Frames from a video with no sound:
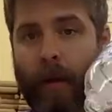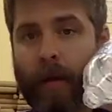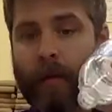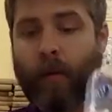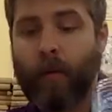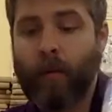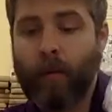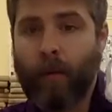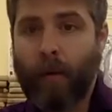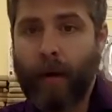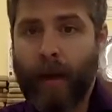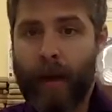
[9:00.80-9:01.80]
So
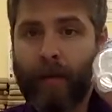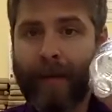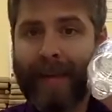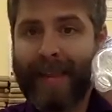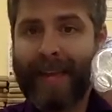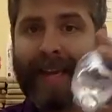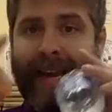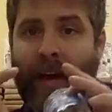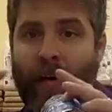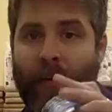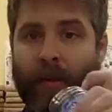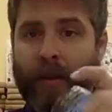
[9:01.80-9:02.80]
everything
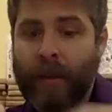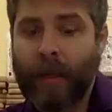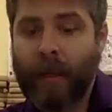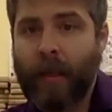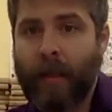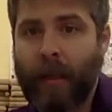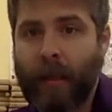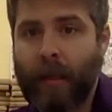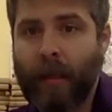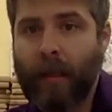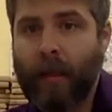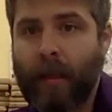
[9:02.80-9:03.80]
else
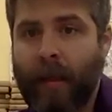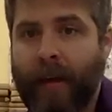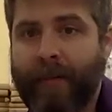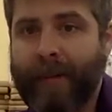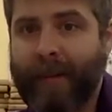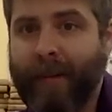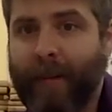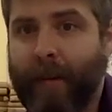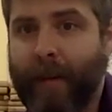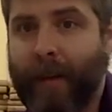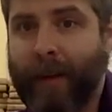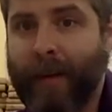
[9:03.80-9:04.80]
left the
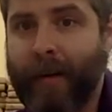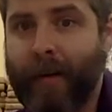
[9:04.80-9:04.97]
blood.